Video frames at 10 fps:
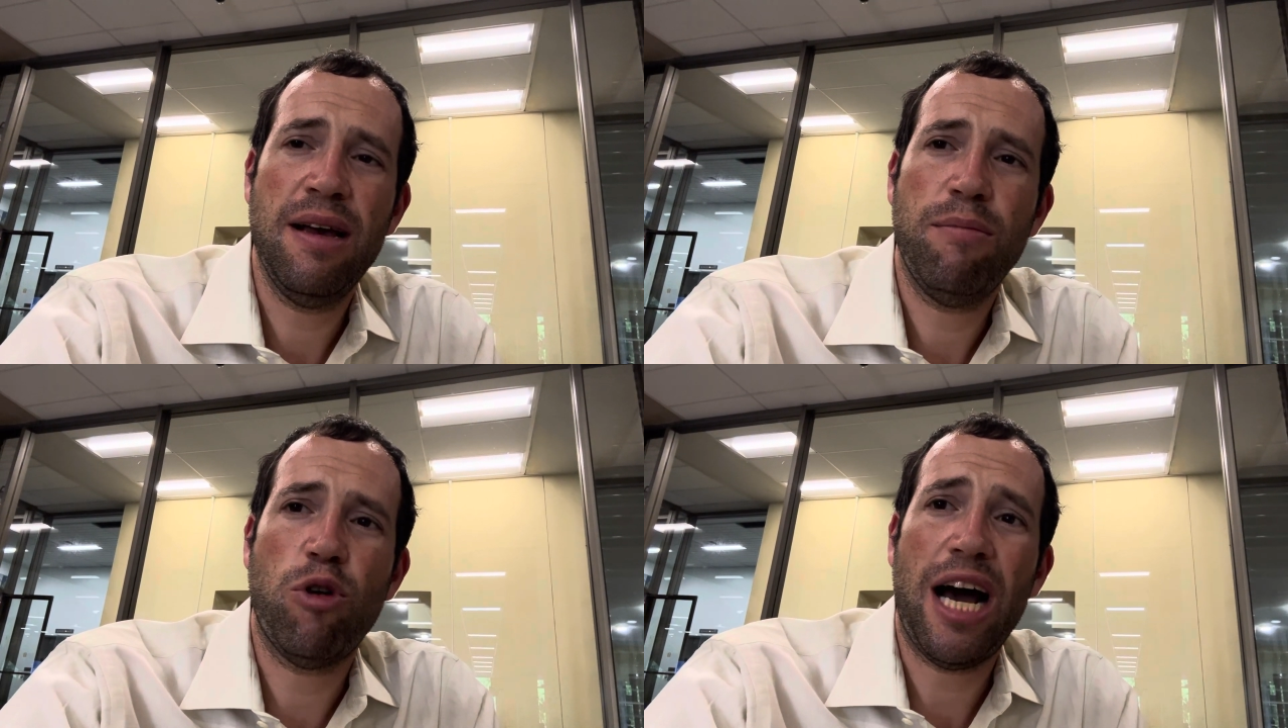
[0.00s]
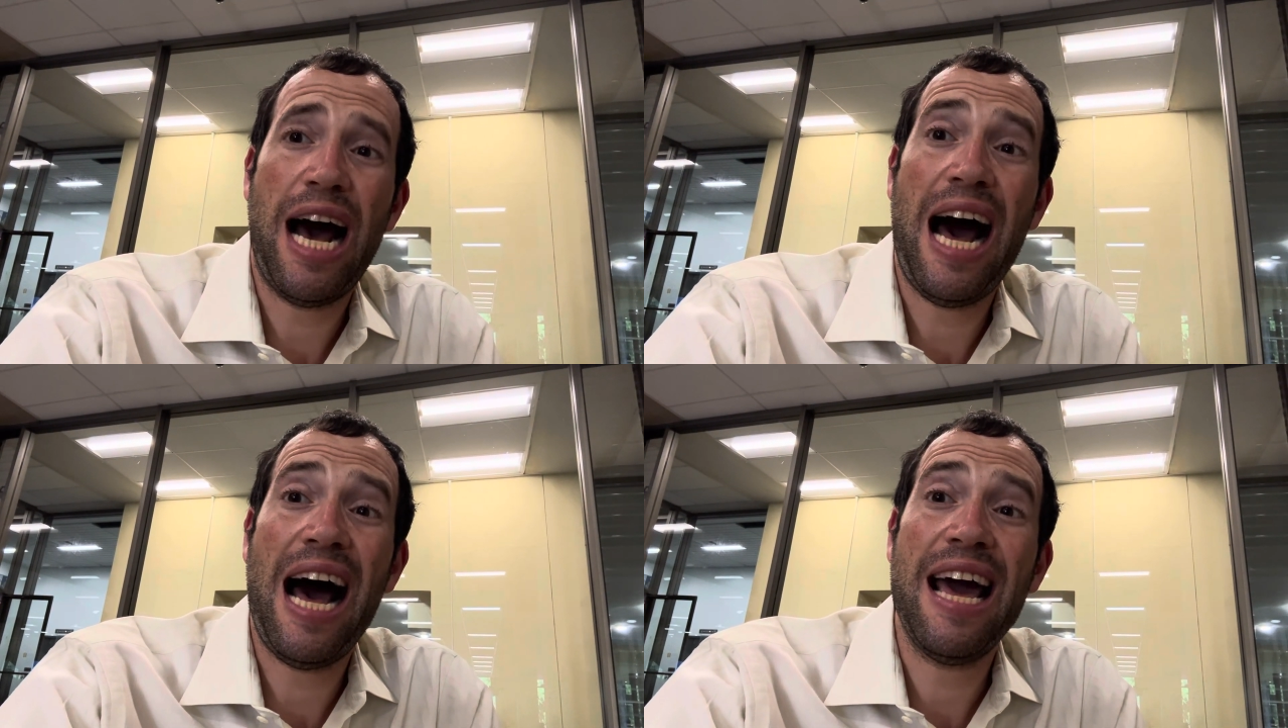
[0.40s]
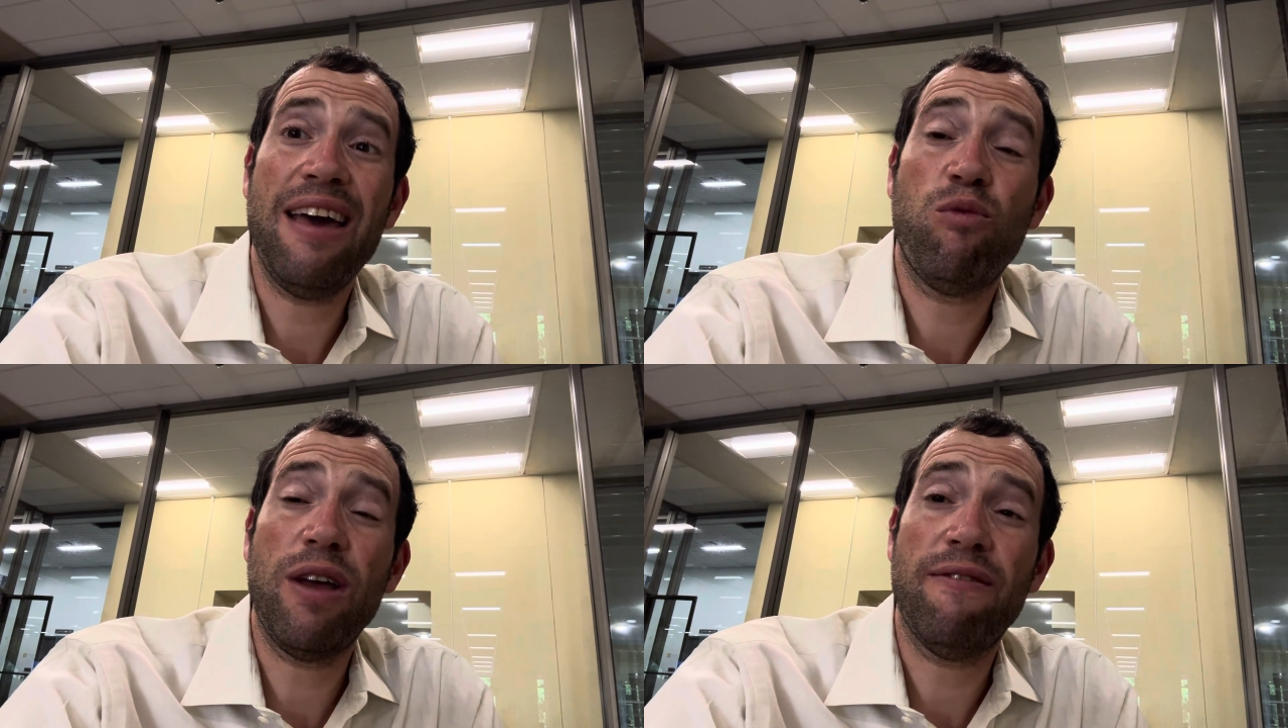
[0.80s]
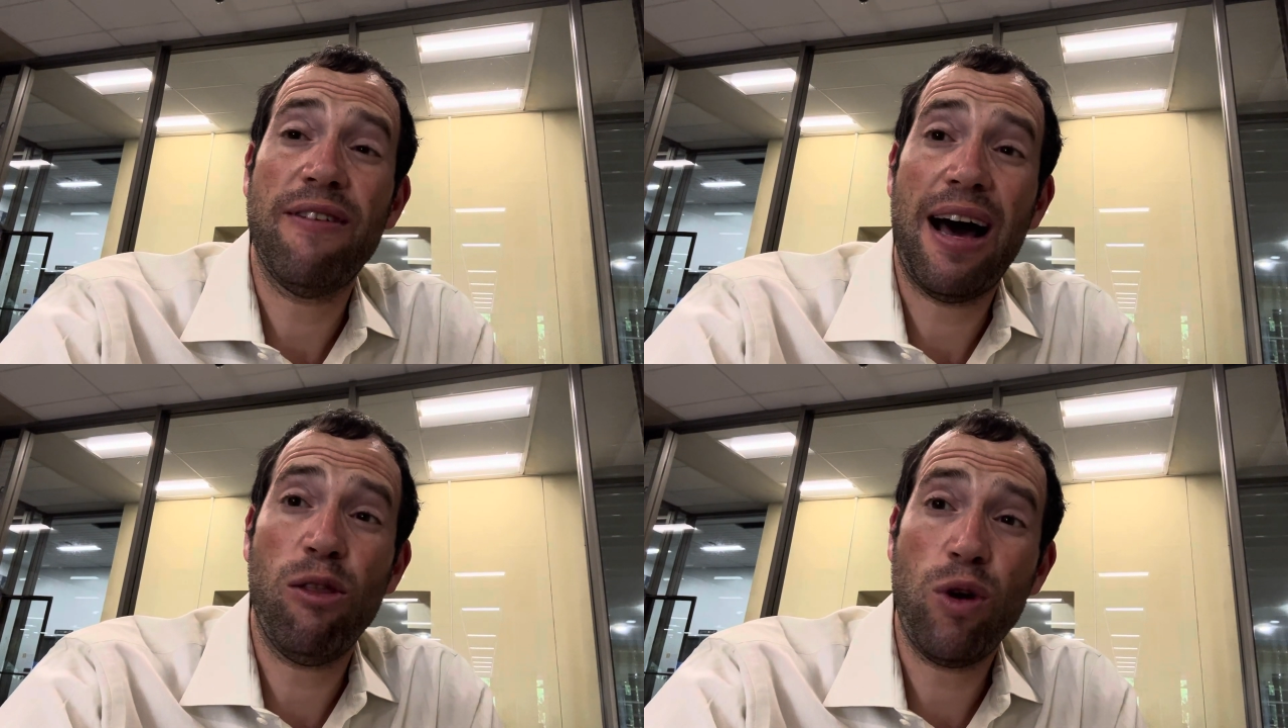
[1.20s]
Bracha if we
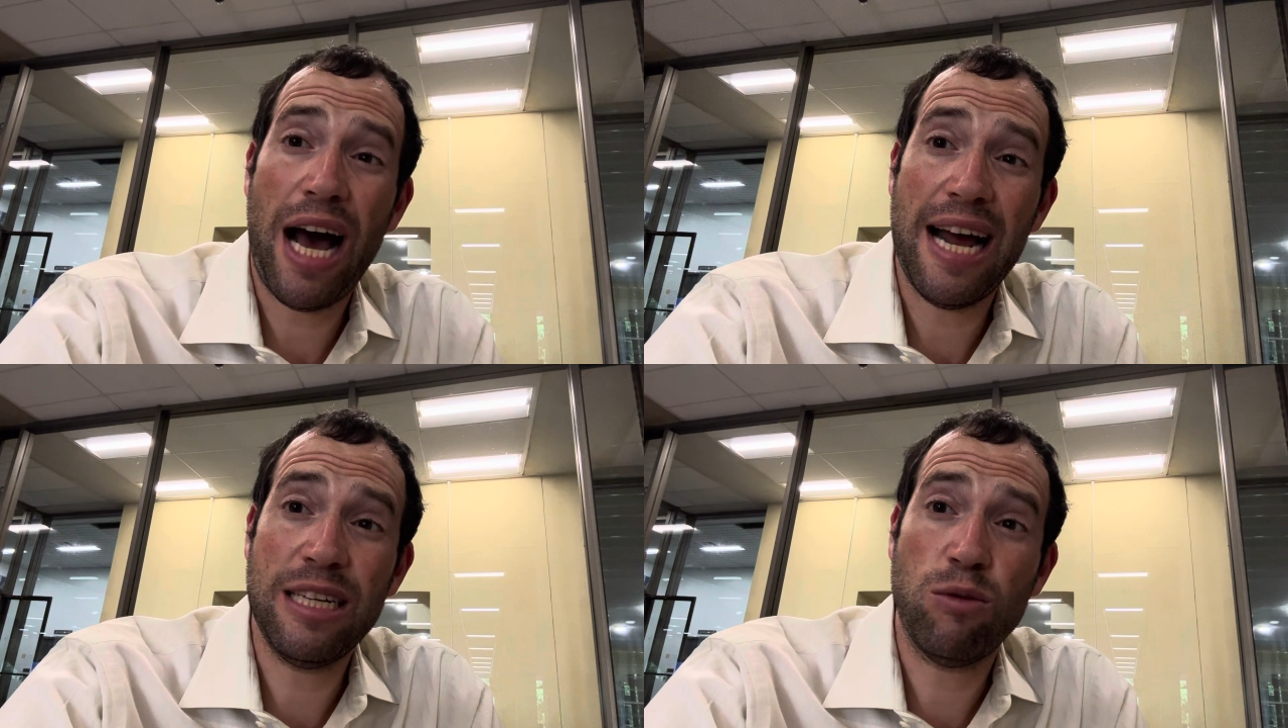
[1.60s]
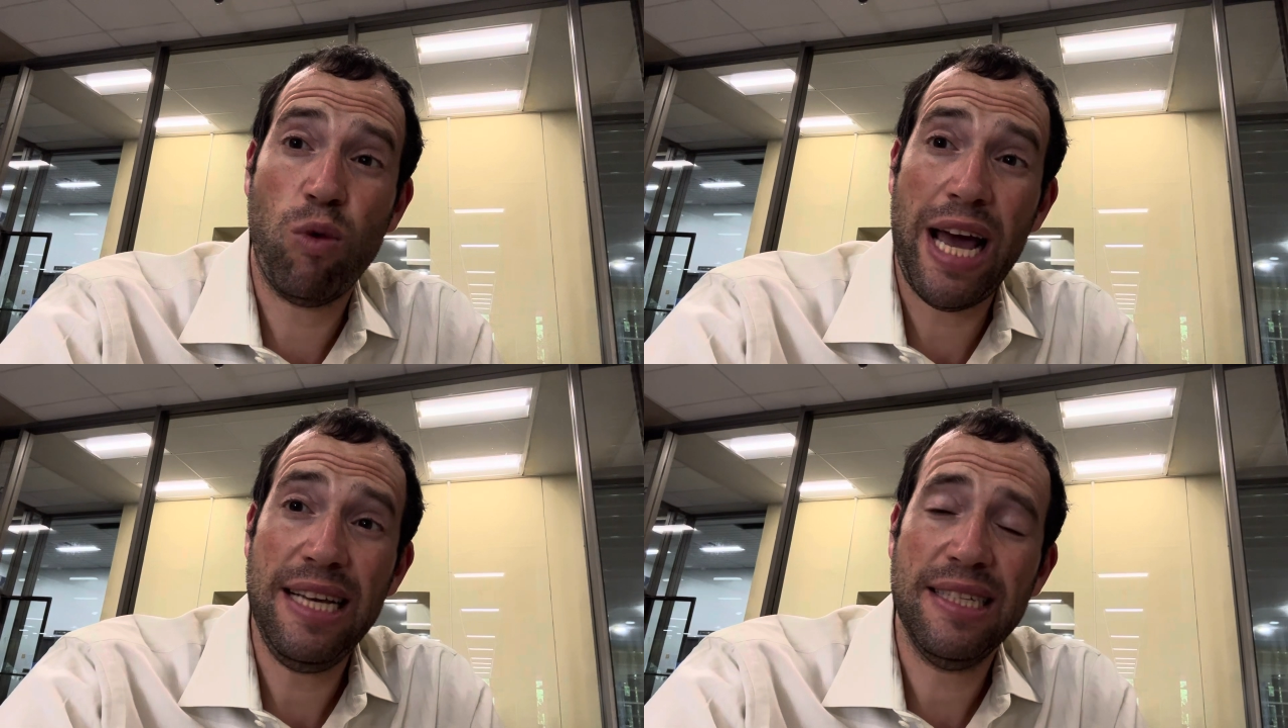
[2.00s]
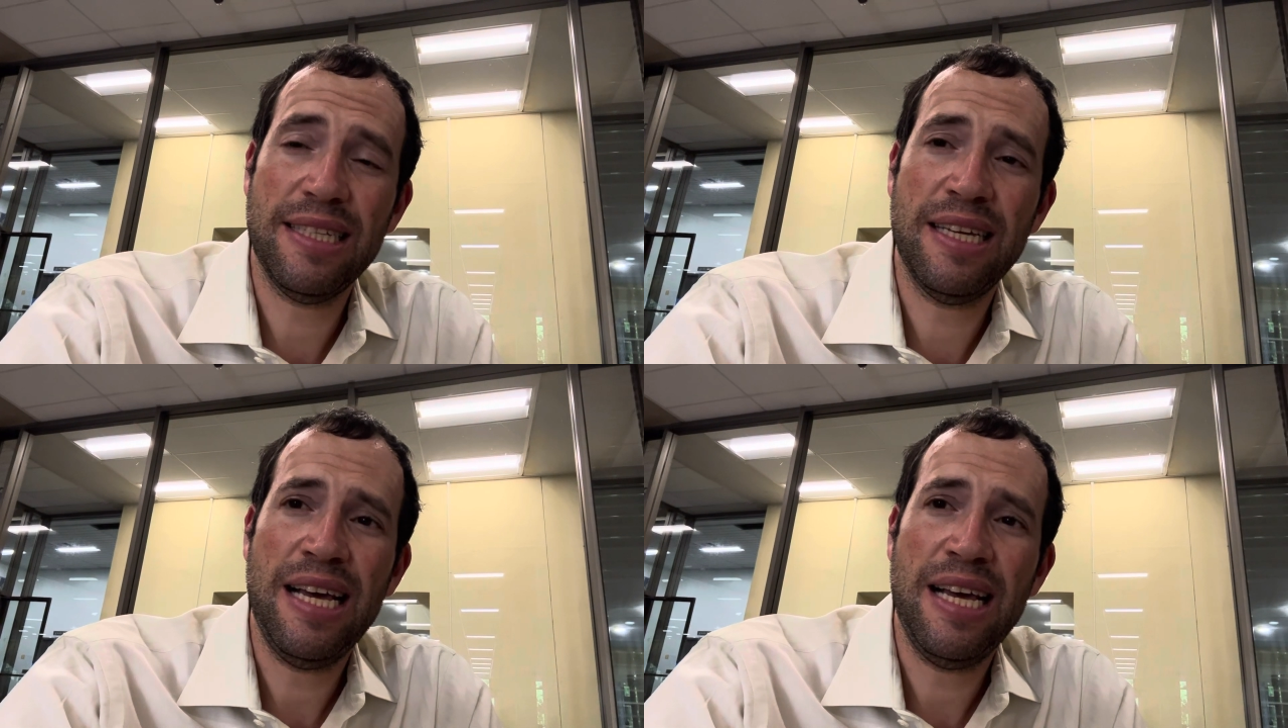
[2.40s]
follow God's ways,